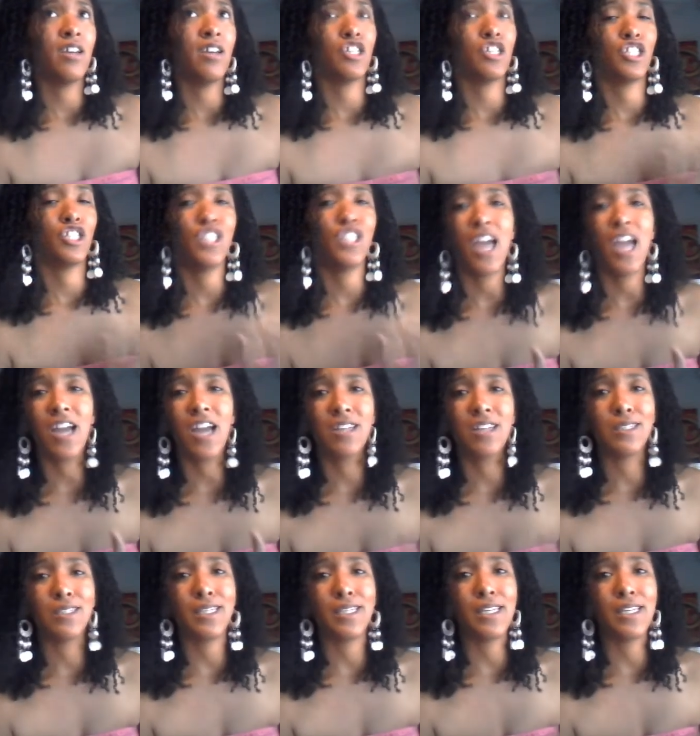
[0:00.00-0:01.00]

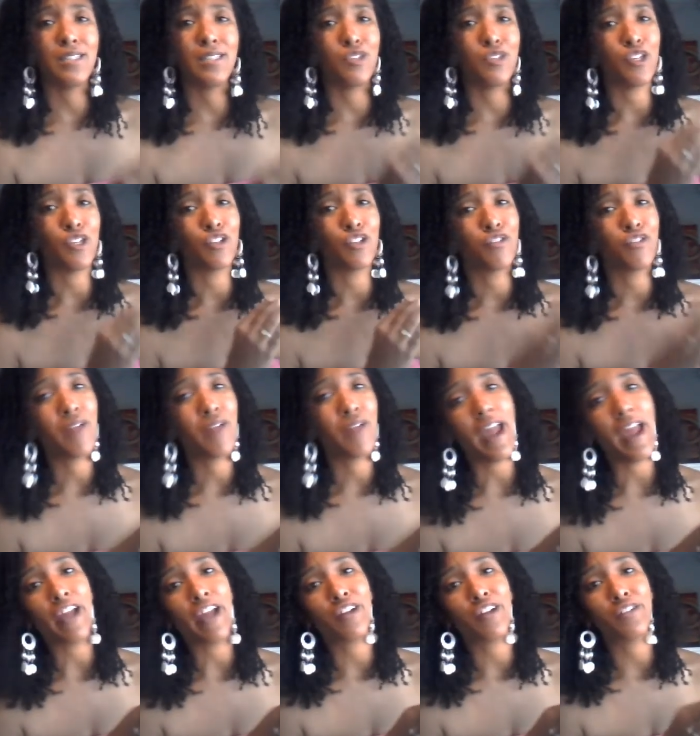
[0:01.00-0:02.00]
chocolates and
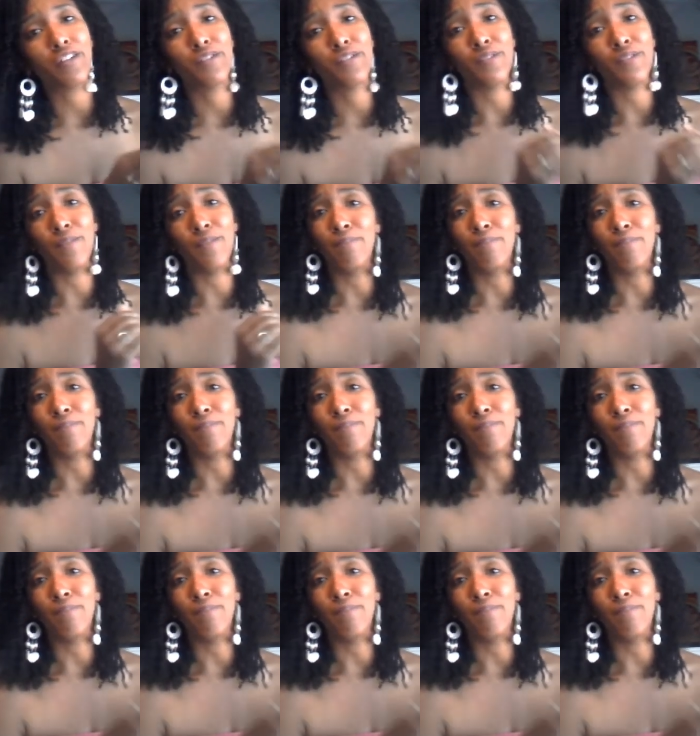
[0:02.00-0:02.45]
crackers and